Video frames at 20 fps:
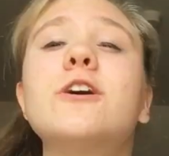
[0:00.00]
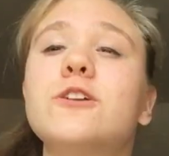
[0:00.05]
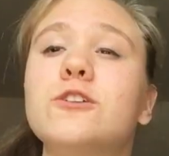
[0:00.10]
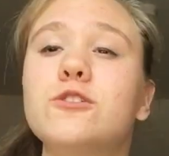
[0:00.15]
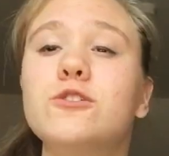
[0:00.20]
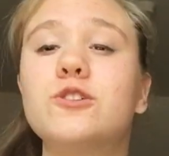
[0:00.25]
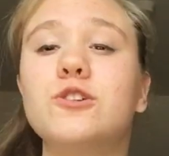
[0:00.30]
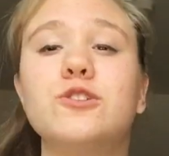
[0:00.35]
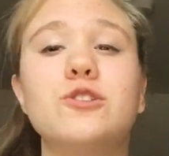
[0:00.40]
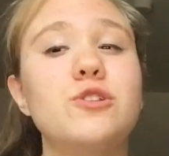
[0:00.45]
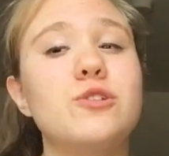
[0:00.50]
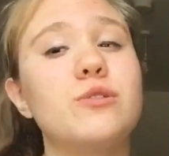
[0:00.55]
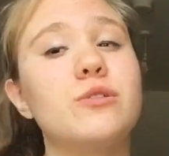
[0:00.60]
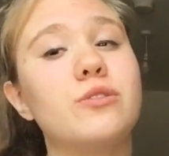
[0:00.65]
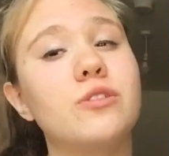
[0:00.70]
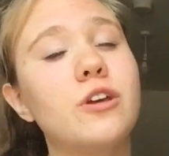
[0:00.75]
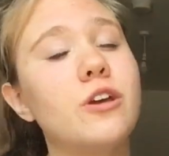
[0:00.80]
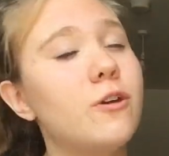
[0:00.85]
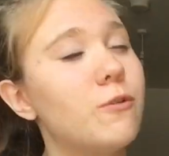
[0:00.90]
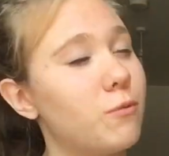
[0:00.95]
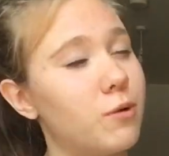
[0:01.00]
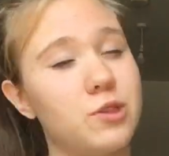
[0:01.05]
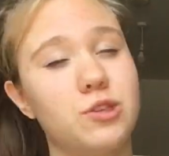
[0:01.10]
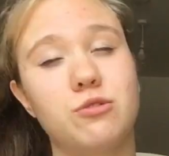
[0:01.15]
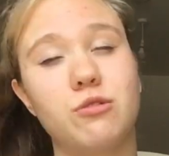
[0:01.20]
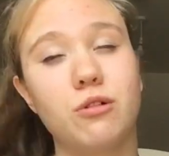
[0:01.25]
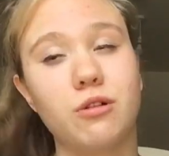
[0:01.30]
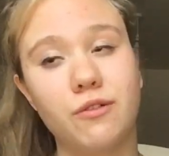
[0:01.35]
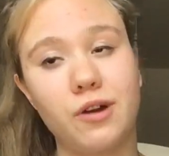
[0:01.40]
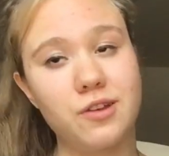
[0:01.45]
you can use when
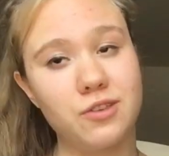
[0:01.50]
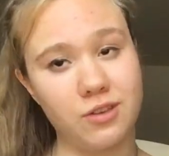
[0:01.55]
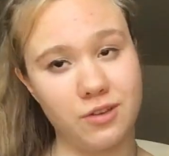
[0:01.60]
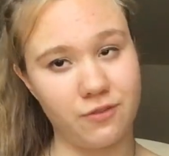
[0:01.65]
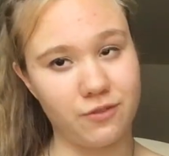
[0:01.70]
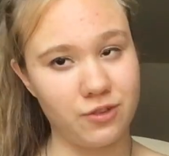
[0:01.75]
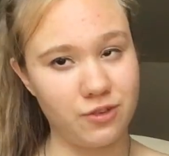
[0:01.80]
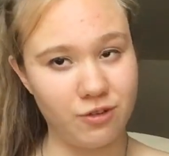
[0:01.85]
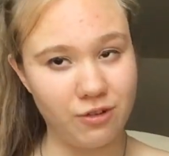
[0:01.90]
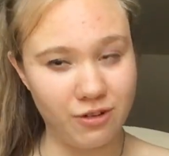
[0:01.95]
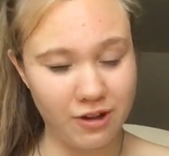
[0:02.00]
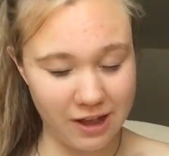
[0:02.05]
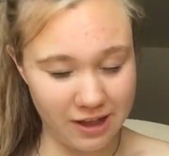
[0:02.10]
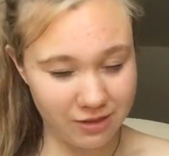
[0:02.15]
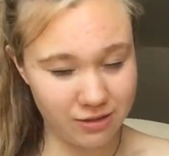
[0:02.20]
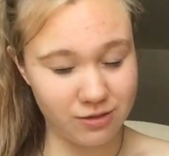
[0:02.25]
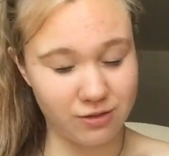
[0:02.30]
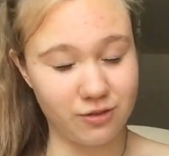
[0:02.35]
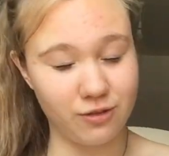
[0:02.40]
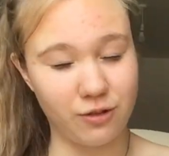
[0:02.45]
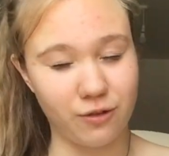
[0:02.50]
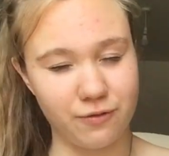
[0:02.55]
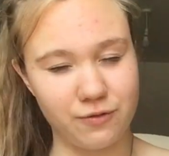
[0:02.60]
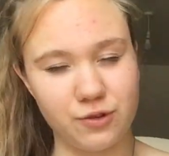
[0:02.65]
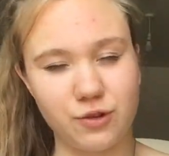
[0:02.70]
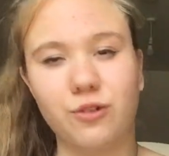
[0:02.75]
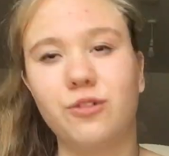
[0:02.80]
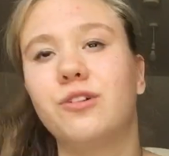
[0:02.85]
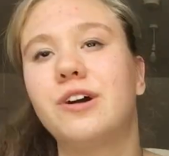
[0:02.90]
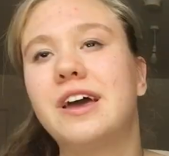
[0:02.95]
you're revising for your end of
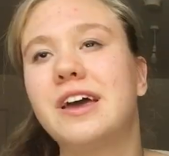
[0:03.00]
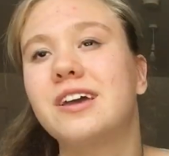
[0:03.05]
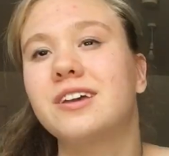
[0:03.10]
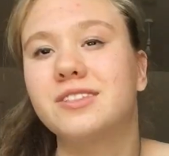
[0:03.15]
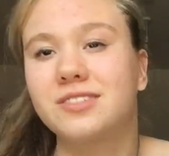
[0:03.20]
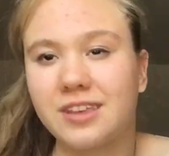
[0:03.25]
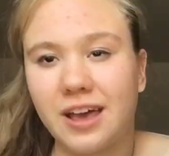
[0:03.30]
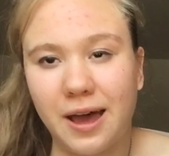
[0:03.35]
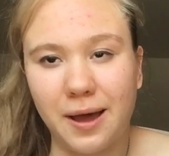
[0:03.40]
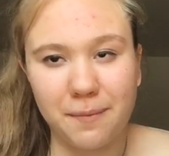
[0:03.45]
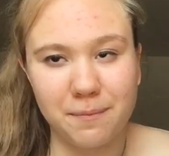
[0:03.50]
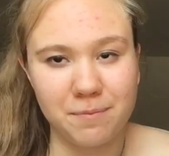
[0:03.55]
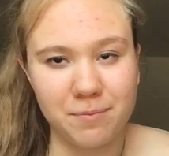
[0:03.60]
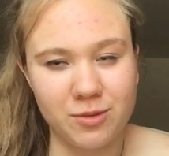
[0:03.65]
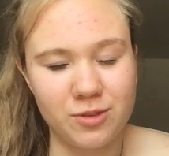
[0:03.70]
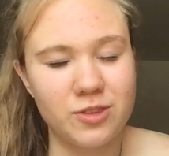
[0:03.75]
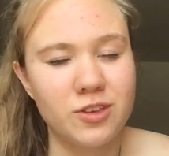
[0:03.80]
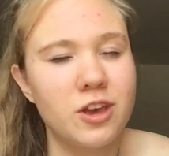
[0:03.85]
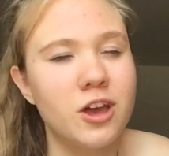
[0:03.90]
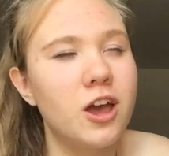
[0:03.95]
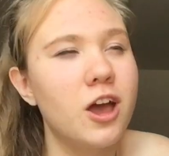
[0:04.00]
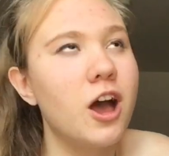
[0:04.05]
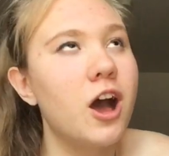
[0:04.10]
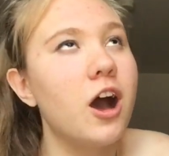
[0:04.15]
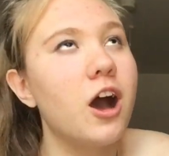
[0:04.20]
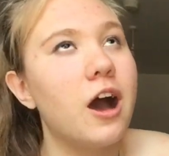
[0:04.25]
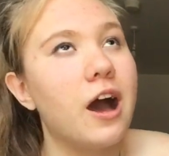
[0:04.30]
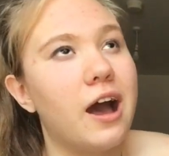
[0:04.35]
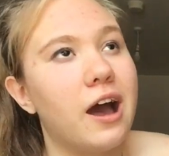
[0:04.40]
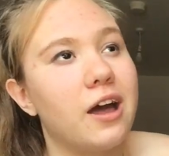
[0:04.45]
your exams.
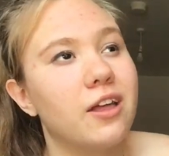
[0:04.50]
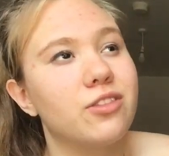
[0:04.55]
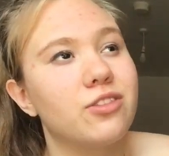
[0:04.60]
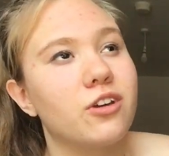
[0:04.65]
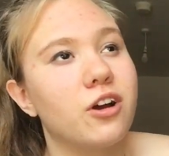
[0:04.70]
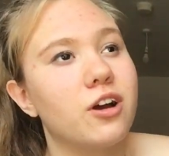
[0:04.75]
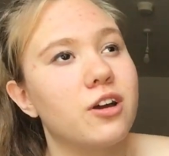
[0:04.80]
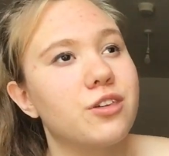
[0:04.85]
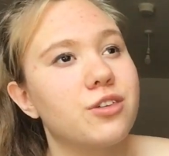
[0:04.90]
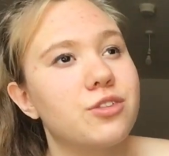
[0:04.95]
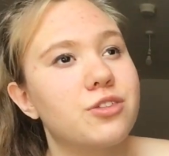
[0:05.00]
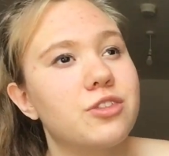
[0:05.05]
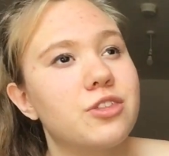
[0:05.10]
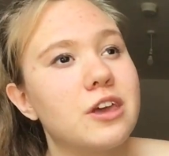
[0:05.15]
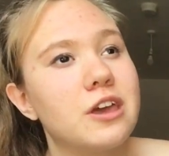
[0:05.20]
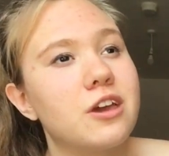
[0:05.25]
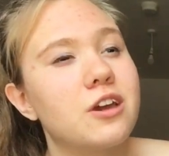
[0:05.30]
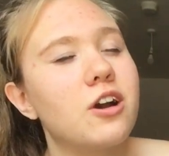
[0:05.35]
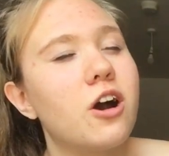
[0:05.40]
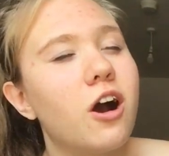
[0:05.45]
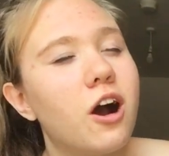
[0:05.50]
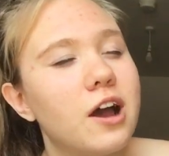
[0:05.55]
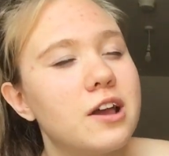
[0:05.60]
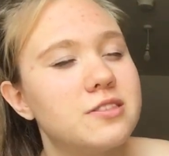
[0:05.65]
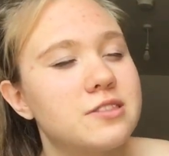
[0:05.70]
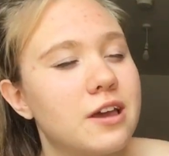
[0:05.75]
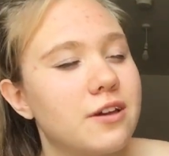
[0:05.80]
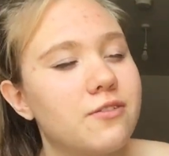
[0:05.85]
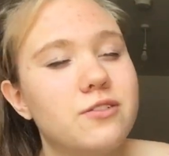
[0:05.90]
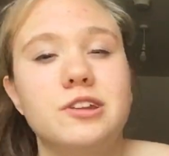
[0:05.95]
And I think I
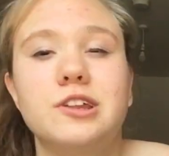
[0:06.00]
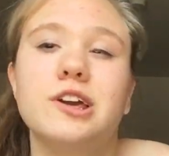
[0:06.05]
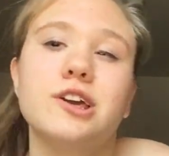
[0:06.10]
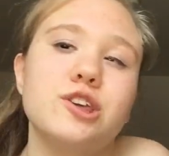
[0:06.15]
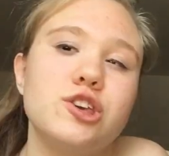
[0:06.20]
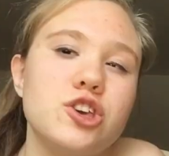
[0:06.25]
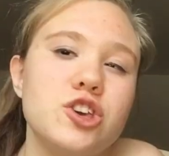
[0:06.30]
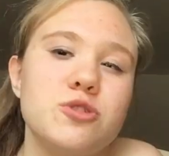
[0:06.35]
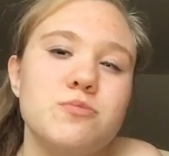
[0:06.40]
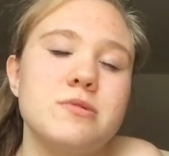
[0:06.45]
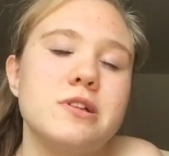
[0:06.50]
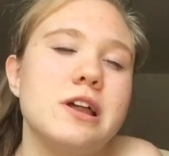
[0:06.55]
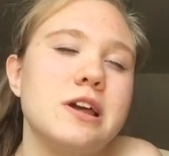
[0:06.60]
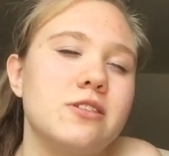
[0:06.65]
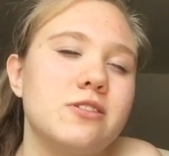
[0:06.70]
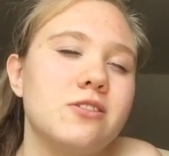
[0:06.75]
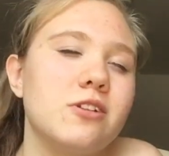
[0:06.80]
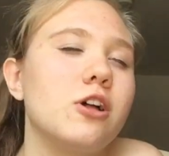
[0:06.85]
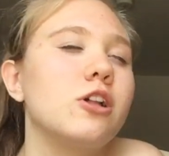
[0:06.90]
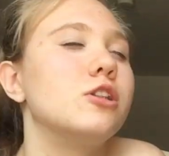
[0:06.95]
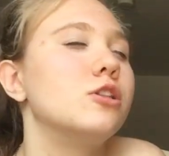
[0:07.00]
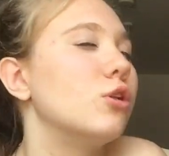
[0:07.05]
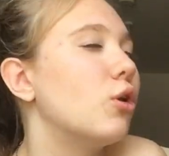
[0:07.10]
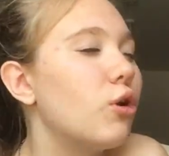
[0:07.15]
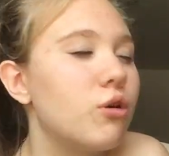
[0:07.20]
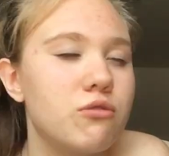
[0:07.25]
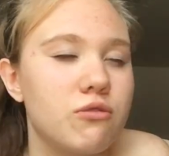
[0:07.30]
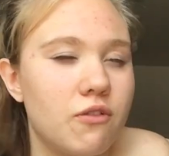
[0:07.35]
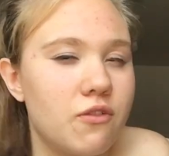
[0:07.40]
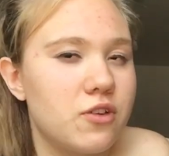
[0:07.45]
definitely accumulated a lot
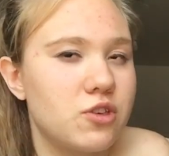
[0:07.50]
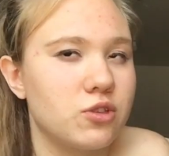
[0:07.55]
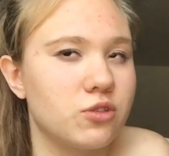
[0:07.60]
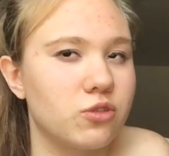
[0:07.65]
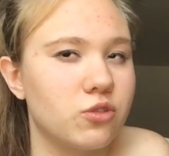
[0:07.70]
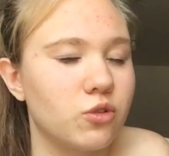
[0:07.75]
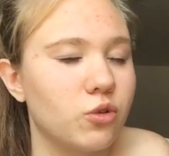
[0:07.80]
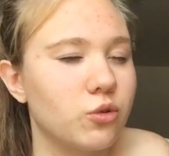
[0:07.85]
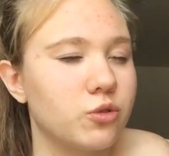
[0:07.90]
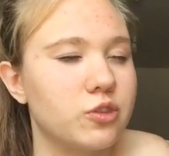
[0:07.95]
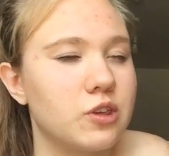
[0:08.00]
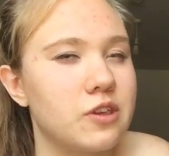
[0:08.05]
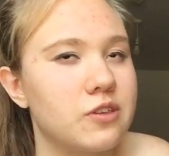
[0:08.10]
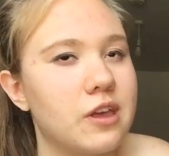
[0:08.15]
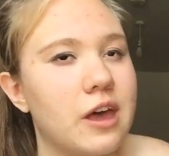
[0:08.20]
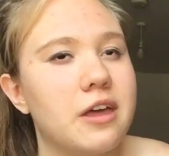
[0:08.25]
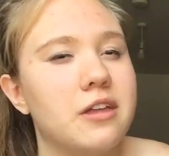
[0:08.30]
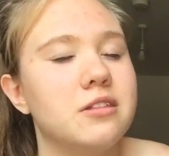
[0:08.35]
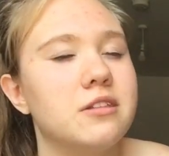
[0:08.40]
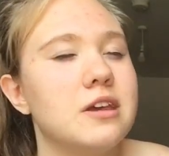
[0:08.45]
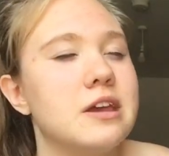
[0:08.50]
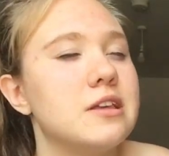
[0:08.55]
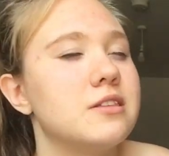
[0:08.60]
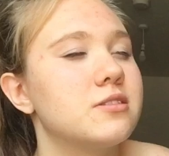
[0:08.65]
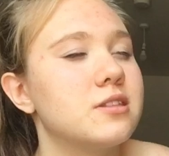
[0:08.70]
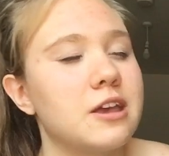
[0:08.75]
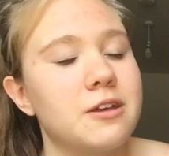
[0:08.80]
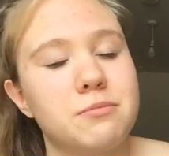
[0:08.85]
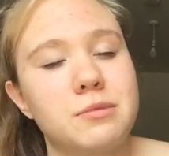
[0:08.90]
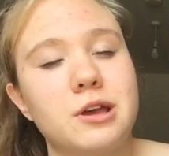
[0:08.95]
of revision sources, and it
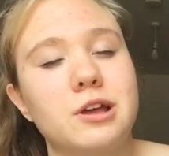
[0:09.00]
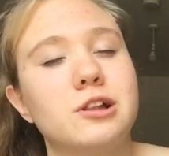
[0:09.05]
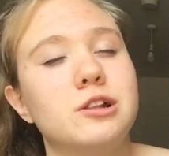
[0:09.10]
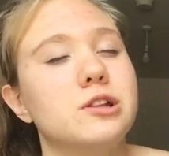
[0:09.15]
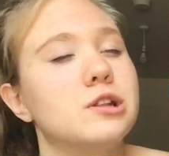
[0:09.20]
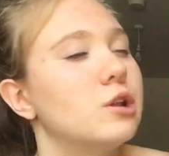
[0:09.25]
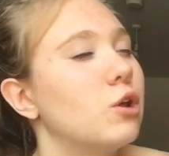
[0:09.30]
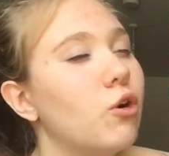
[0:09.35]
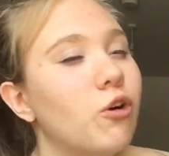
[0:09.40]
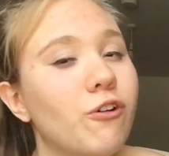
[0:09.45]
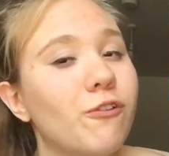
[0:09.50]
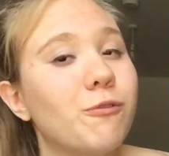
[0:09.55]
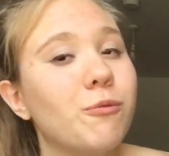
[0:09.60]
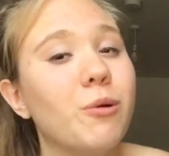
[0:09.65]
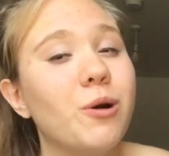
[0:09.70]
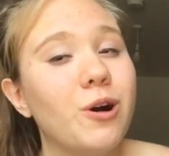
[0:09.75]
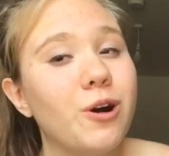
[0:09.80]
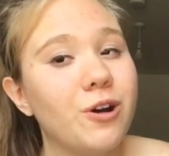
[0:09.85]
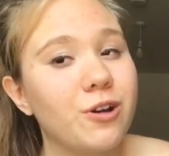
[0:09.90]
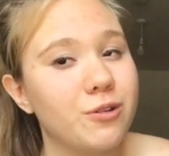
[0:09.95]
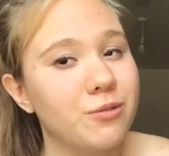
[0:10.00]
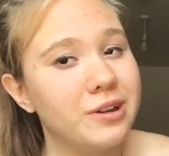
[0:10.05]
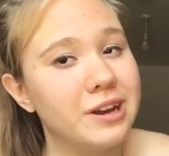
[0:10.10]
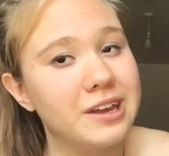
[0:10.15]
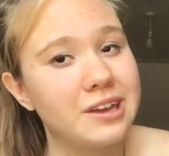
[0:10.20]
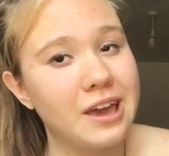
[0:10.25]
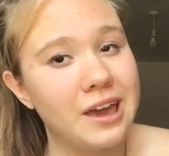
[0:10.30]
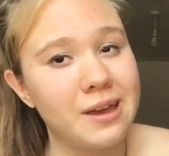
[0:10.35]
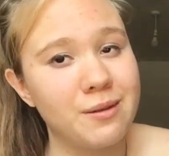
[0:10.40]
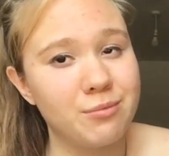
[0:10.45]
saved me a lot of work when it
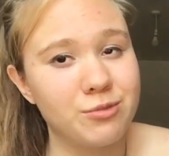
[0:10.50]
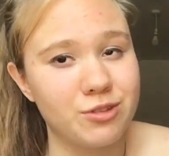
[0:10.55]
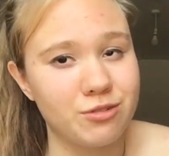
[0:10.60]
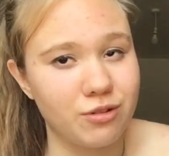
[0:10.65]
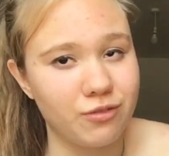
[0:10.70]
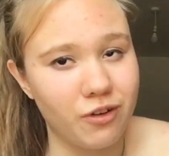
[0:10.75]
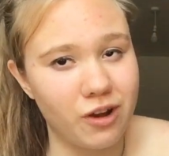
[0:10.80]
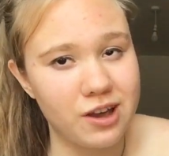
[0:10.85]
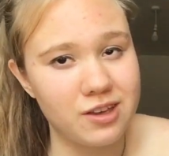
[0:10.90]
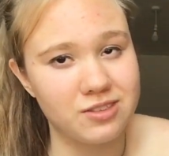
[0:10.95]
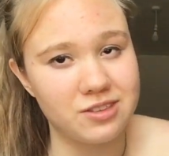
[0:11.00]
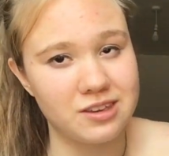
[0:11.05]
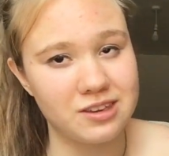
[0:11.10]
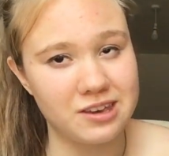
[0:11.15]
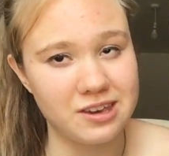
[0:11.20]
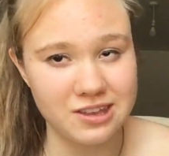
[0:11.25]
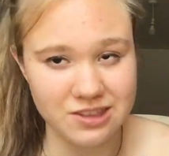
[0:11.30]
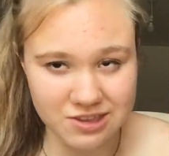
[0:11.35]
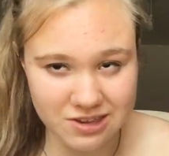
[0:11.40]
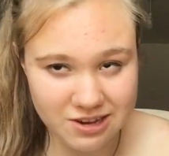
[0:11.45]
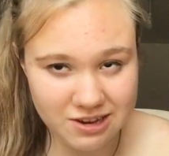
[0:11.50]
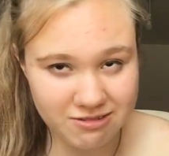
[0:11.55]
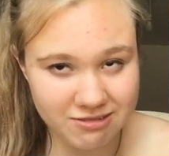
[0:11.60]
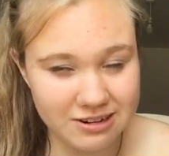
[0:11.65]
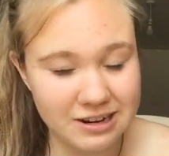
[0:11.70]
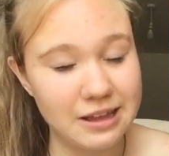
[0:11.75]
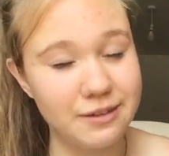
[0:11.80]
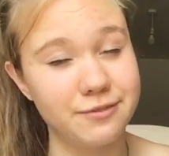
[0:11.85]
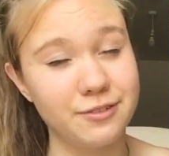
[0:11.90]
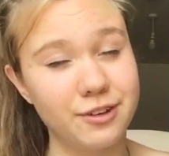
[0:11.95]
came to revising in year
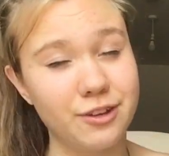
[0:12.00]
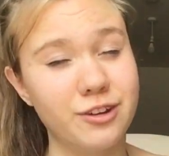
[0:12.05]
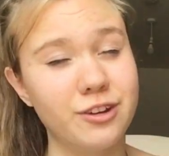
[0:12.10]
11,